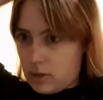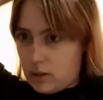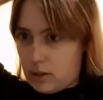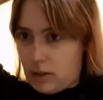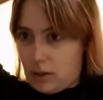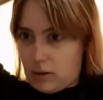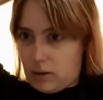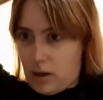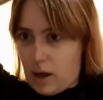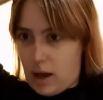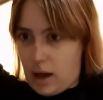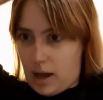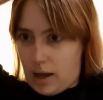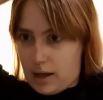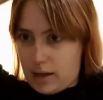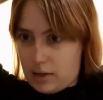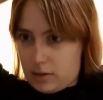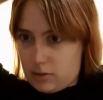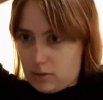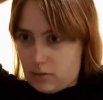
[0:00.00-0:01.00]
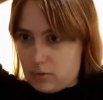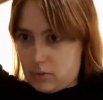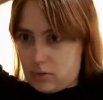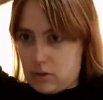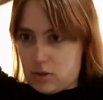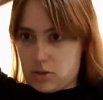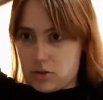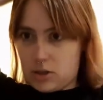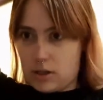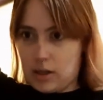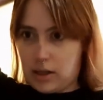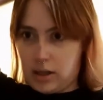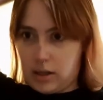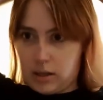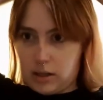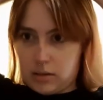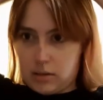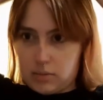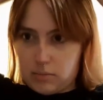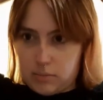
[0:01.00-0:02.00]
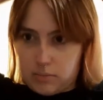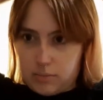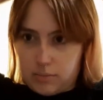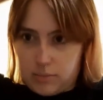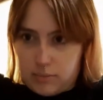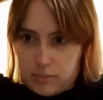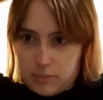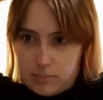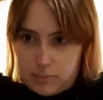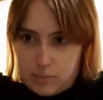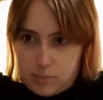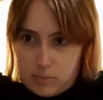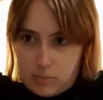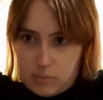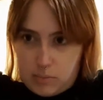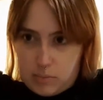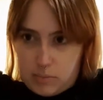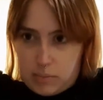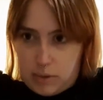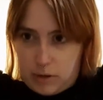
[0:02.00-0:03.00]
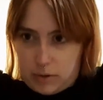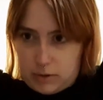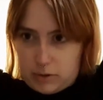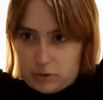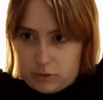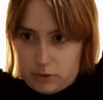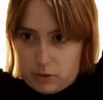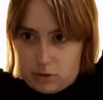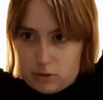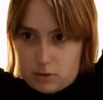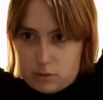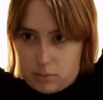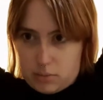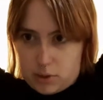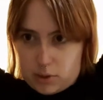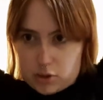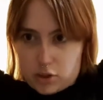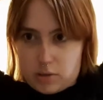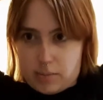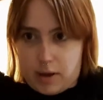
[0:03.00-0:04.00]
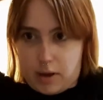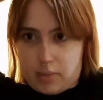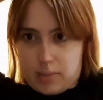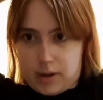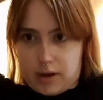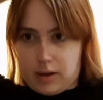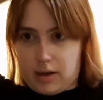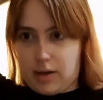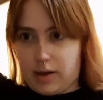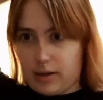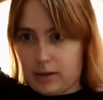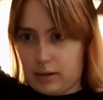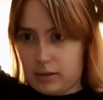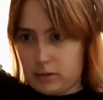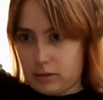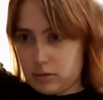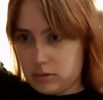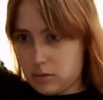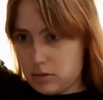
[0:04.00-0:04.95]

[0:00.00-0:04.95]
Now, I don't usually bother too much about parting